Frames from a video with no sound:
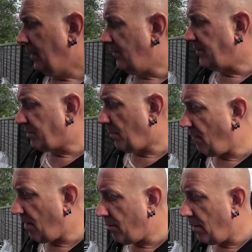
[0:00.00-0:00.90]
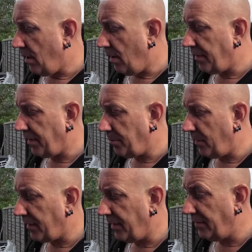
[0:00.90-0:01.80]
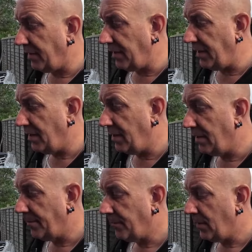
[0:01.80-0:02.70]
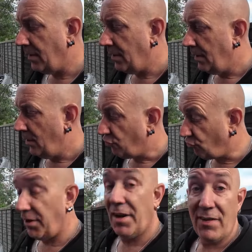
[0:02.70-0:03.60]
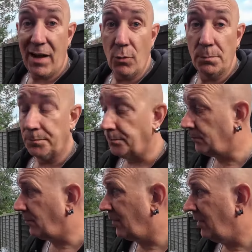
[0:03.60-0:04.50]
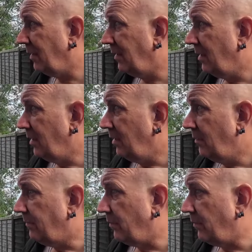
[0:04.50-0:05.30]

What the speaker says: and then tomorrow I'm going to plug in drill another hole for